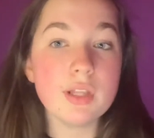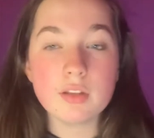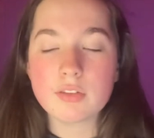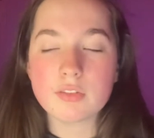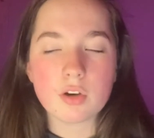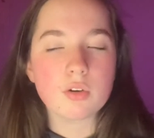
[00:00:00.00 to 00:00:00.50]

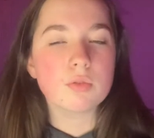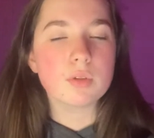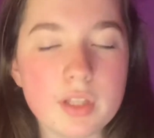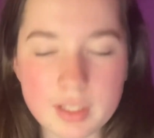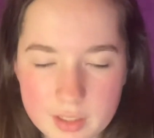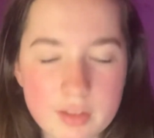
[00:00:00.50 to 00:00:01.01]
so
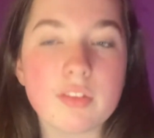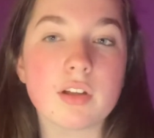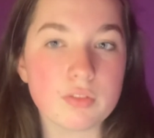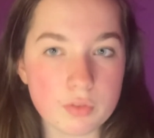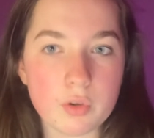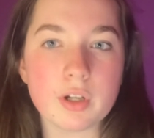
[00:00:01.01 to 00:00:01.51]
it is
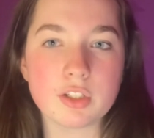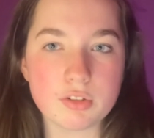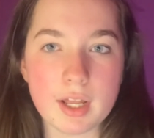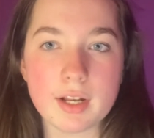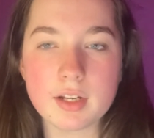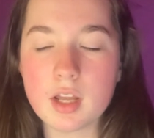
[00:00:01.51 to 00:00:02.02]
therefore a trend.